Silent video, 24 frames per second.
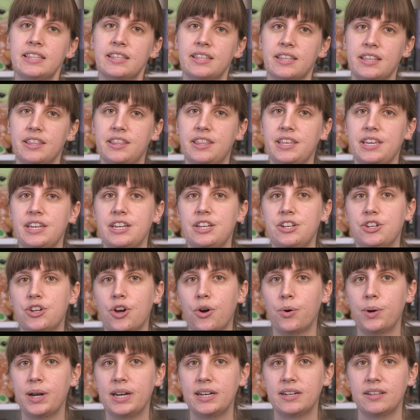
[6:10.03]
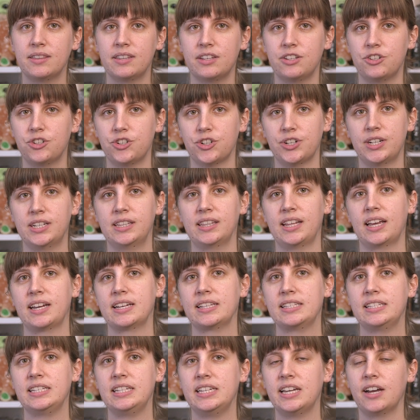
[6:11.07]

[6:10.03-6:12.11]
the Knowing the Enduring Legacy